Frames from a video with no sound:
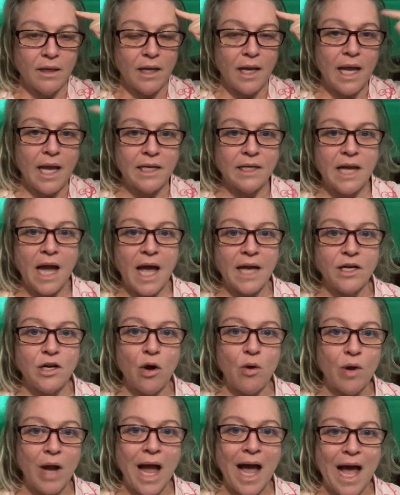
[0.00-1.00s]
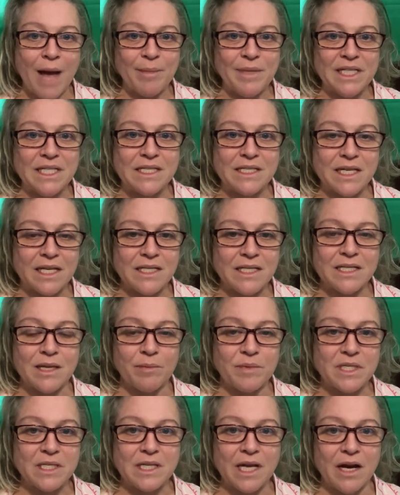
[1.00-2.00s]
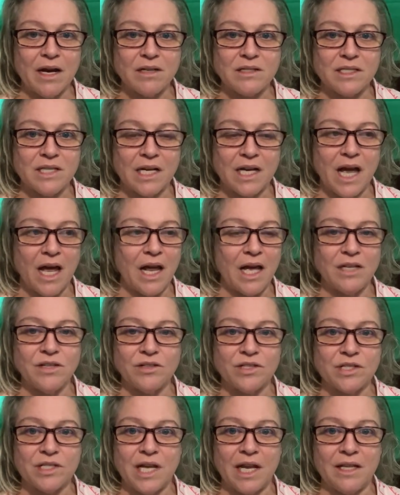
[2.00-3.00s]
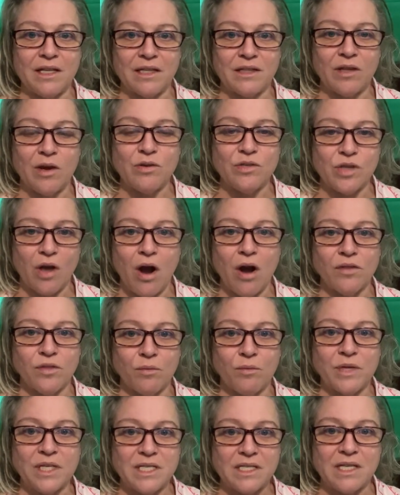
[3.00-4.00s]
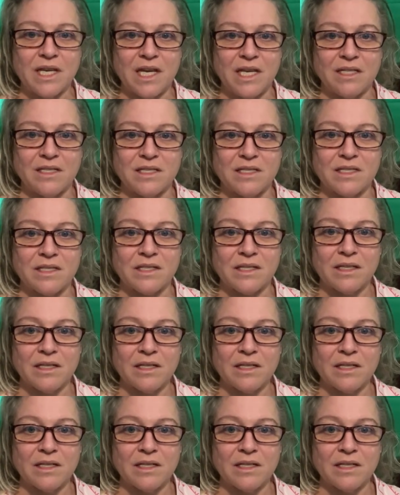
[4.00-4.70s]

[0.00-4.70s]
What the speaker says: and got no common sense upstairs to not understand that those are the receipts.